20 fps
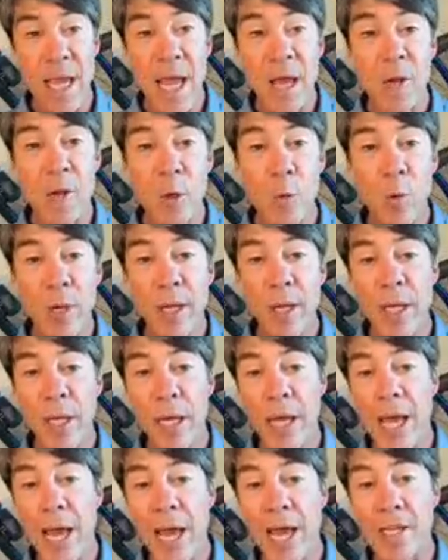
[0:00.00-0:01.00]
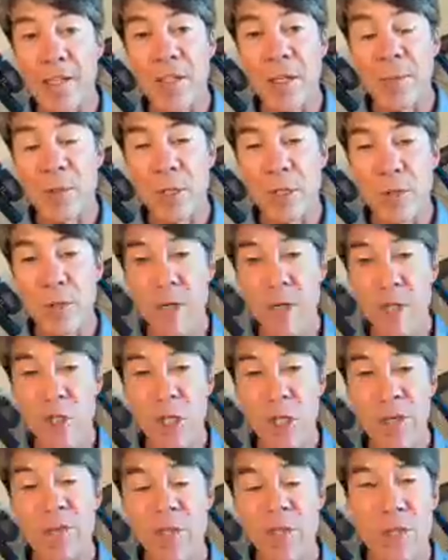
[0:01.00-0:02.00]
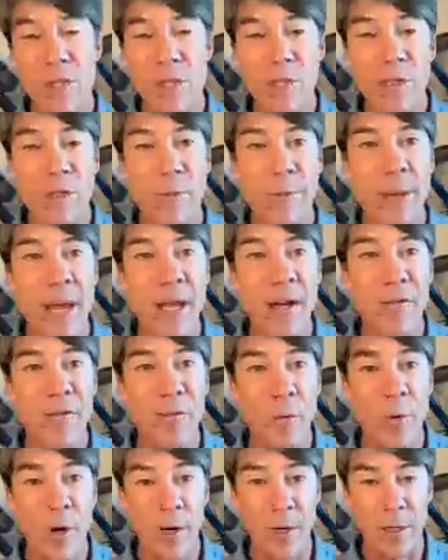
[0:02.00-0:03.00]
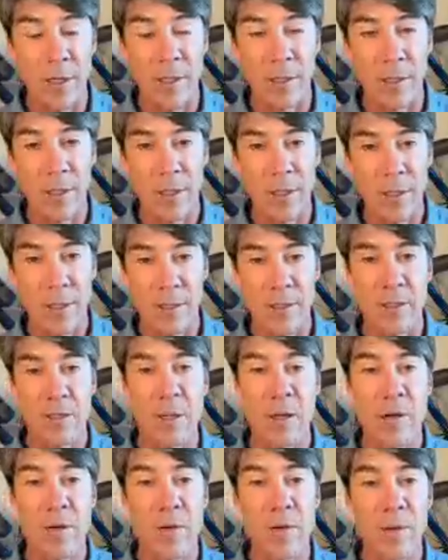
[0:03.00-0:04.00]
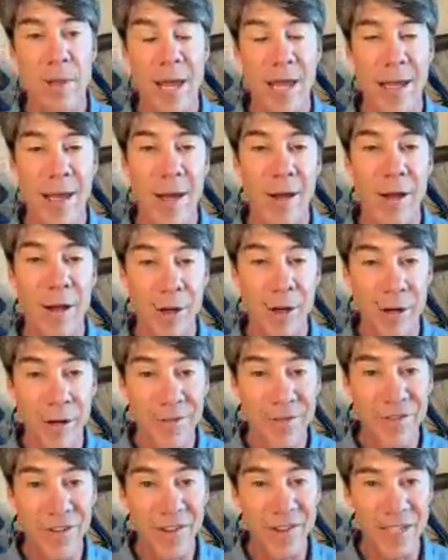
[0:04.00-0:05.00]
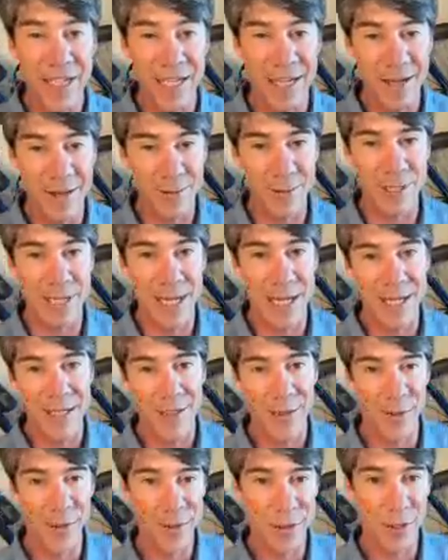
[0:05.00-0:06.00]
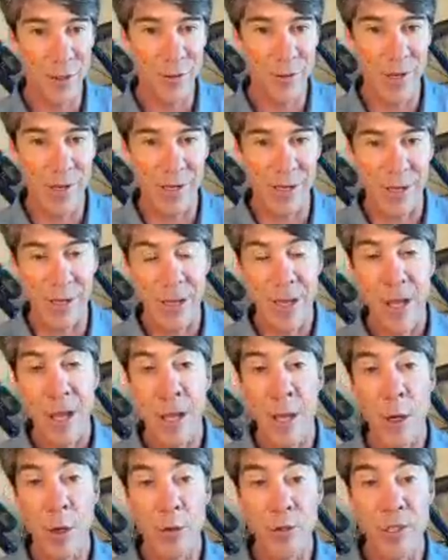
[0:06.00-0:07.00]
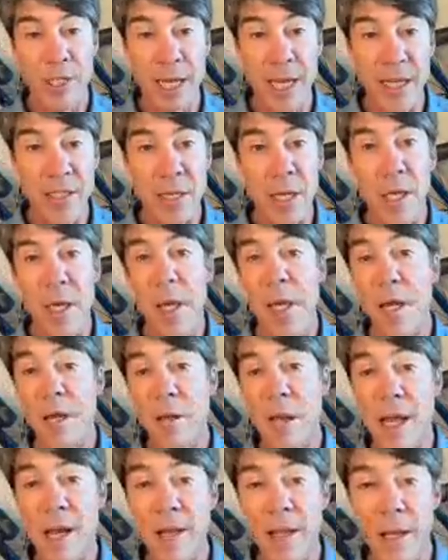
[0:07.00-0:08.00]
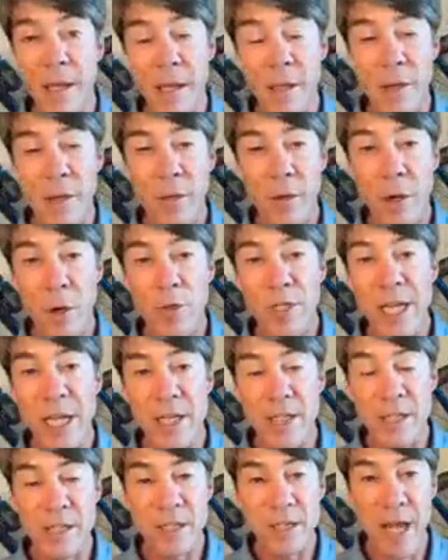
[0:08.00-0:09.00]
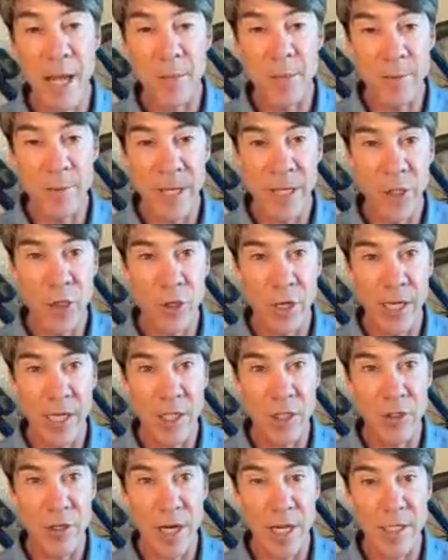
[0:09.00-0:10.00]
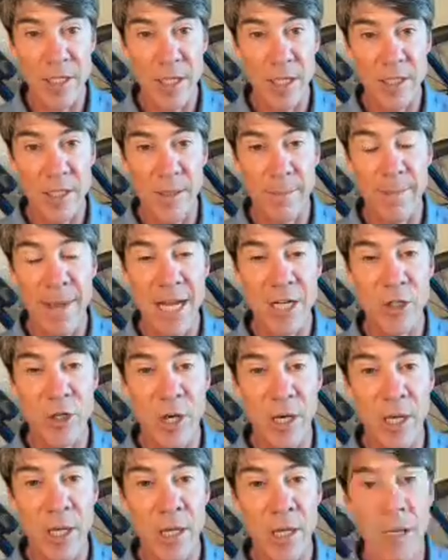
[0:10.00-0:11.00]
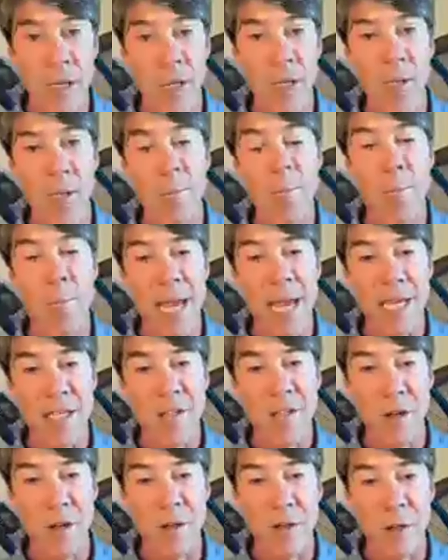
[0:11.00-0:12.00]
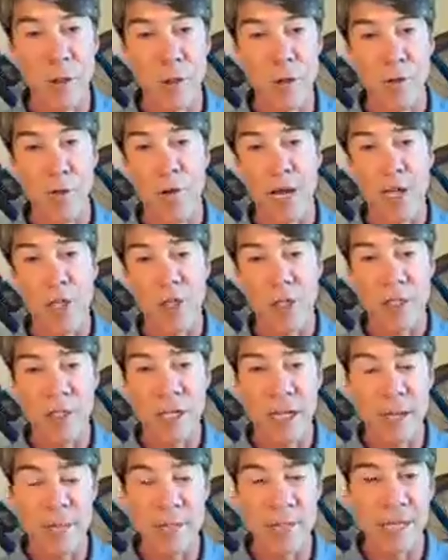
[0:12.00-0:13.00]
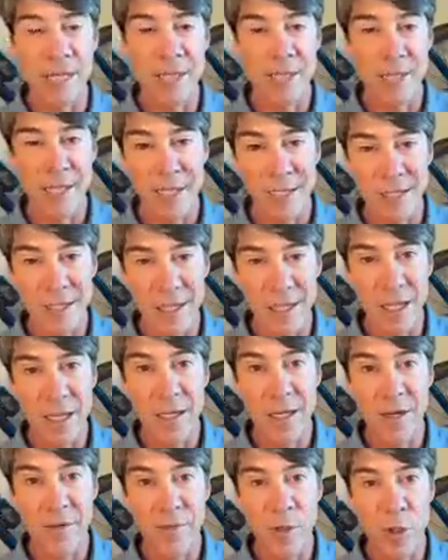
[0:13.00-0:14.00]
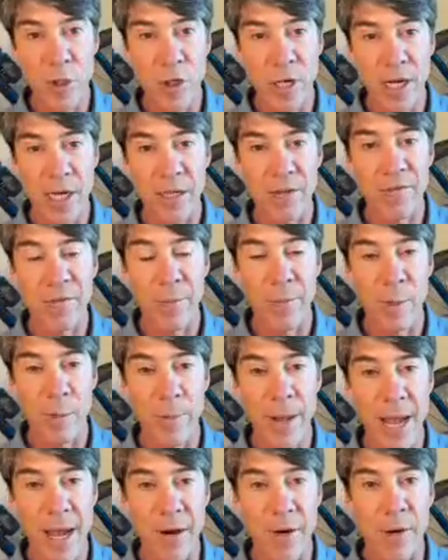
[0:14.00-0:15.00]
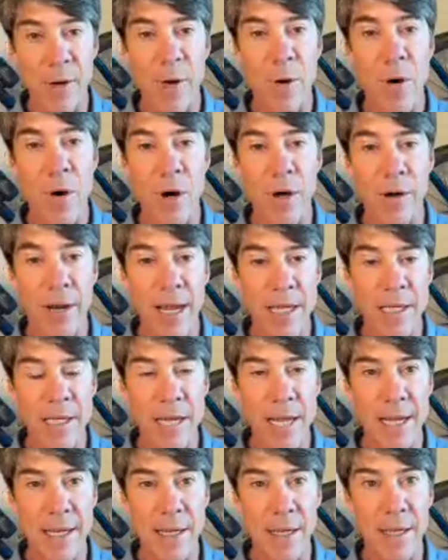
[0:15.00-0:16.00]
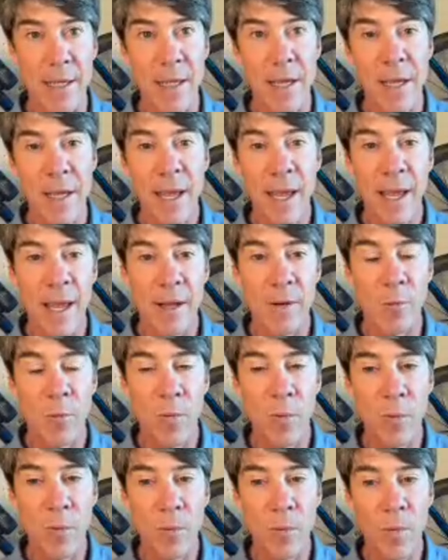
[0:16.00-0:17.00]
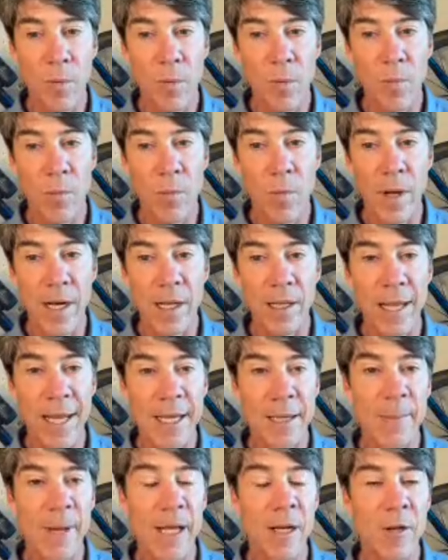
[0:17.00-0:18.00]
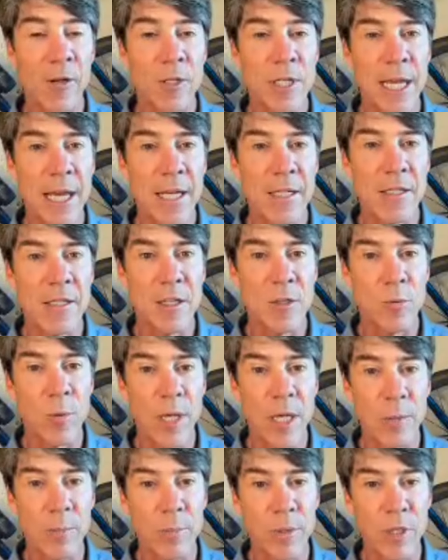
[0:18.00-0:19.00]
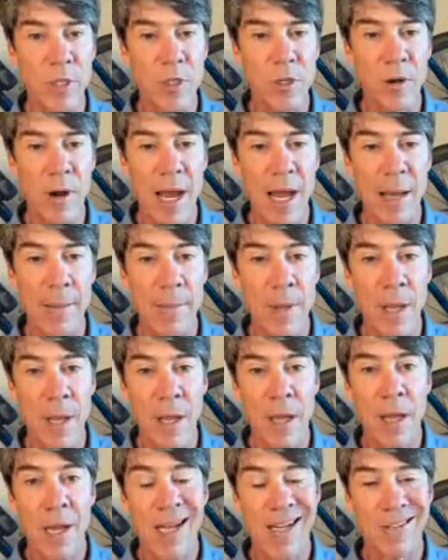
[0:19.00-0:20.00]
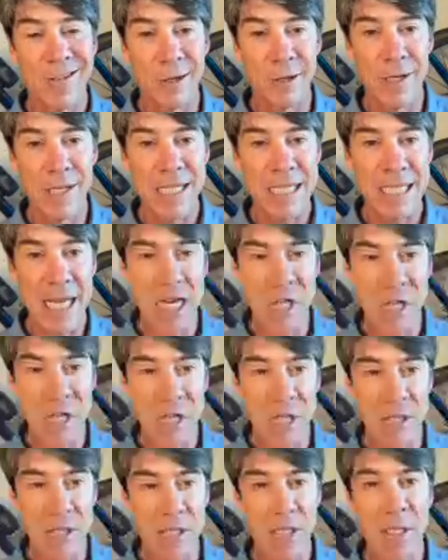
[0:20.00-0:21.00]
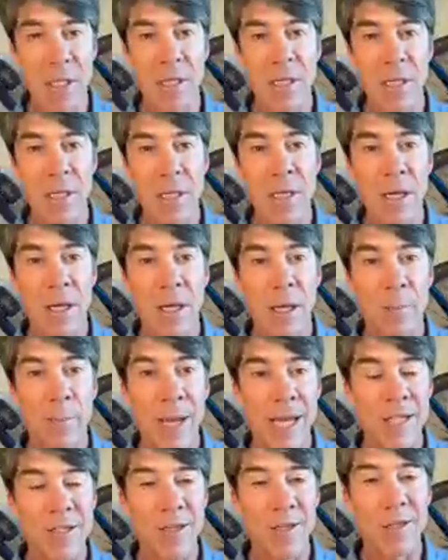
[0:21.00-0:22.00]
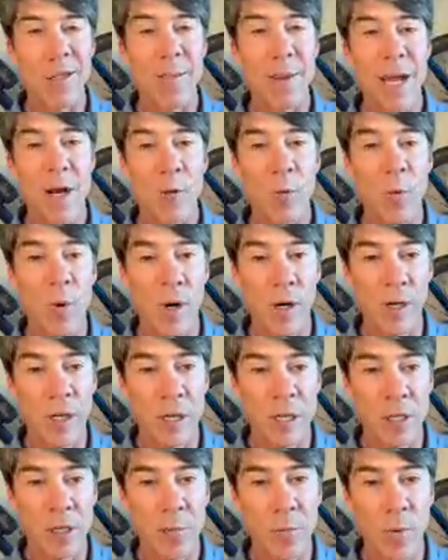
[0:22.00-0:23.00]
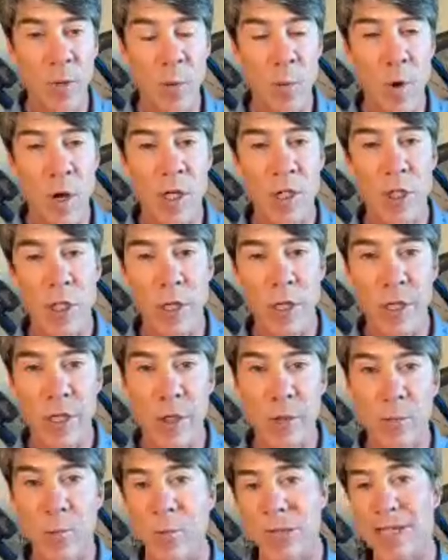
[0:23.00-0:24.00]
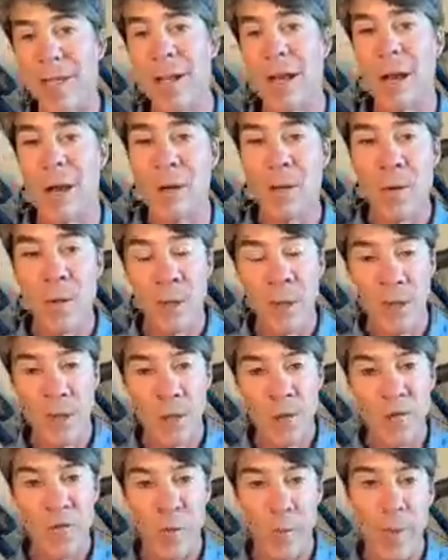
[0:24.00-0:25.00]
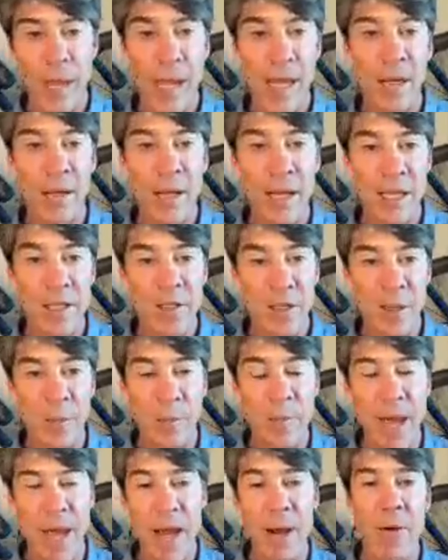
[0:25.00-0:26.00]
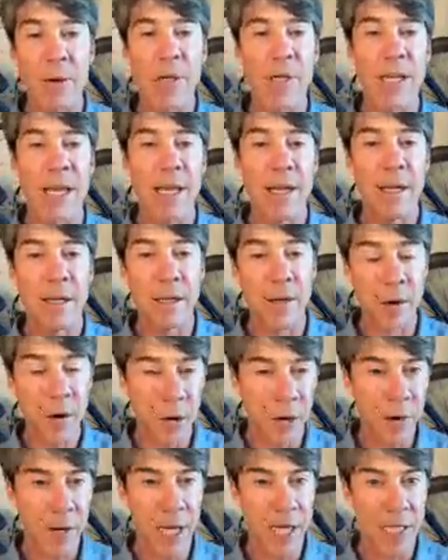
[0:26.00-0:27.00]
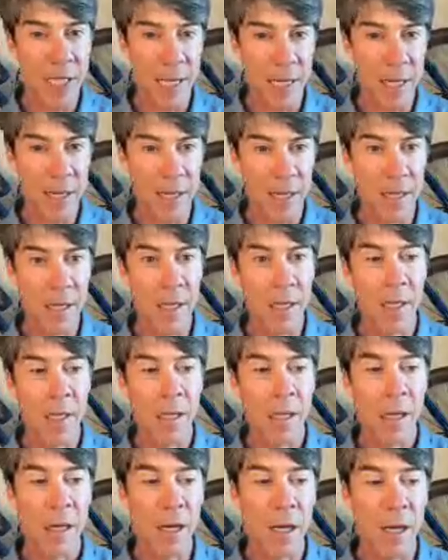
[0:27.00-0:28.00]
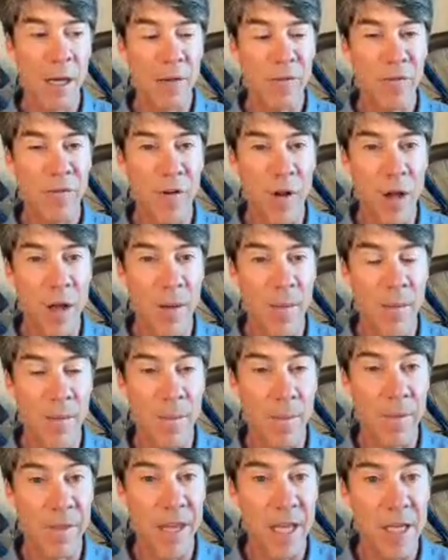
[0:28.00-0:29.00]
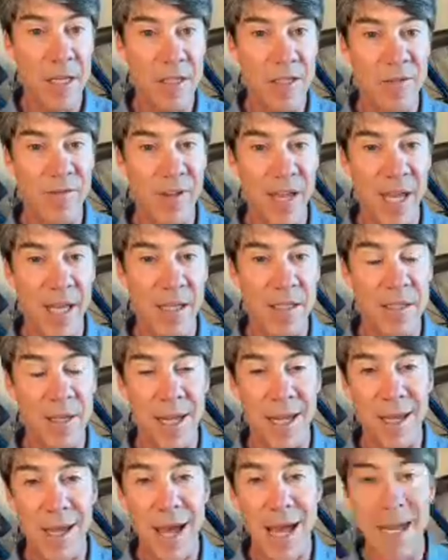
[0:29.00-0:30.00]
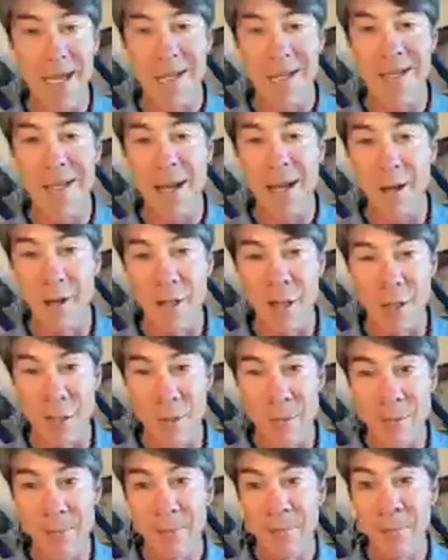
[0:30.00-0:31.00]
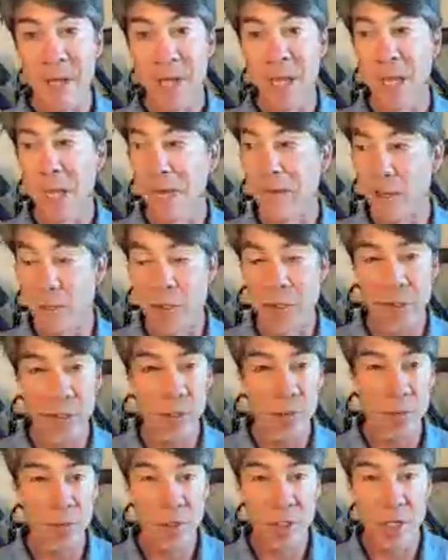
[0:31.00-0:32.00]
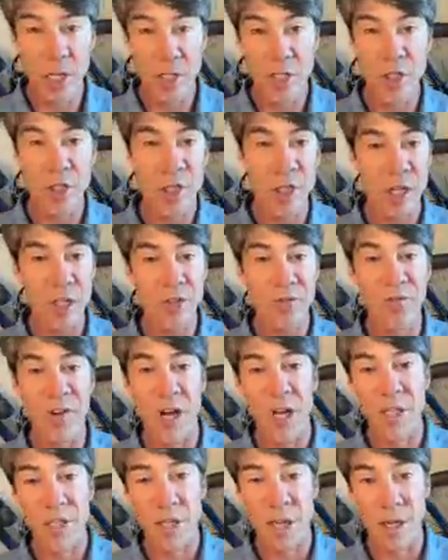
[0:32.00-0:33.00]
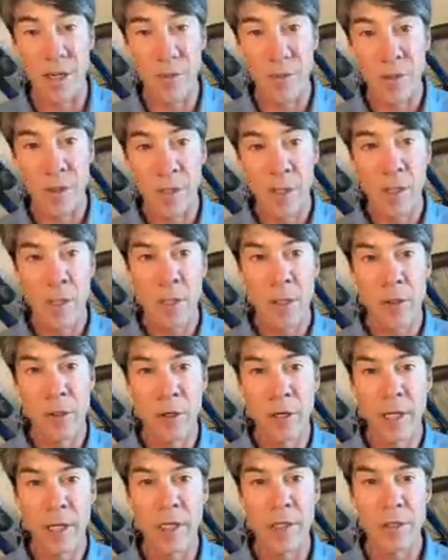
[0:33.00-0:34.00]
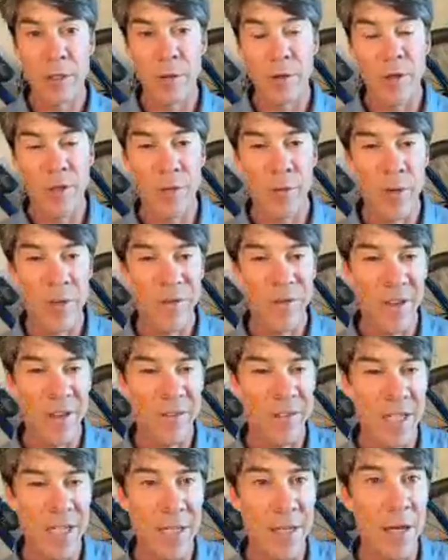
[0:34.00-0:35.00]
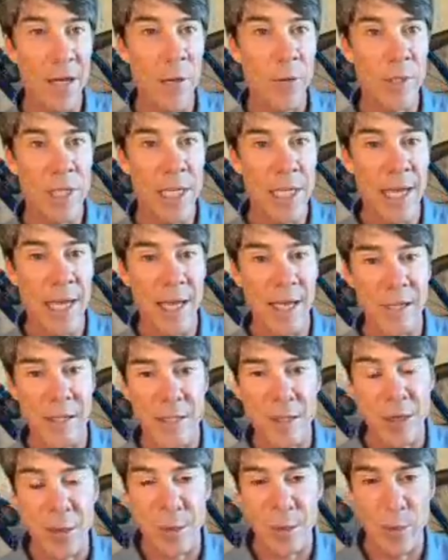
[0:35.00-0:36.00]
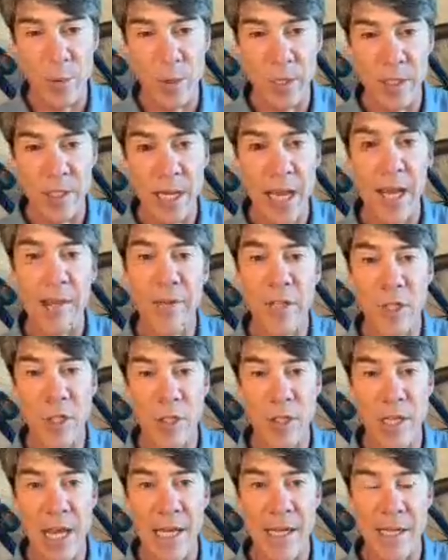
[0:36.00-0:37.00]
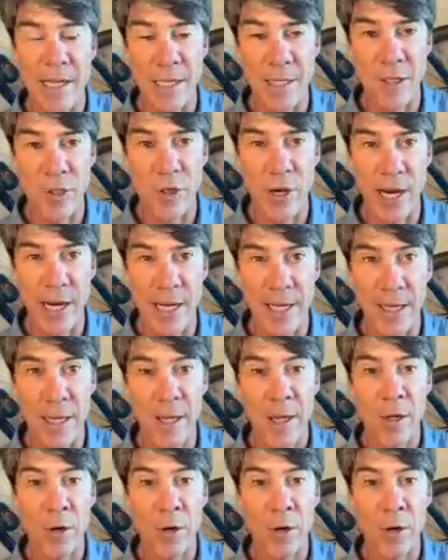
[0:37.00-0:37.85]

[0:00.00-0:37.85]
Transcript: And we ask them to achieve a certain amount of work. So, like 150 OTS or 200 OTS. And a lot of that OTS is optimized training stress, it's a metric based on the duration times the intensity of your training from your power or heart rate data. And what I like about OTS is we can prescribe endurance sessions uh, based on the amount of work we want you to do. And we know from analyzing power data and heart rate data uh, from these events. Like I can tell you, if you do such and such fondo, you're going to do a 350 OTS. And so we want to have you do that in training.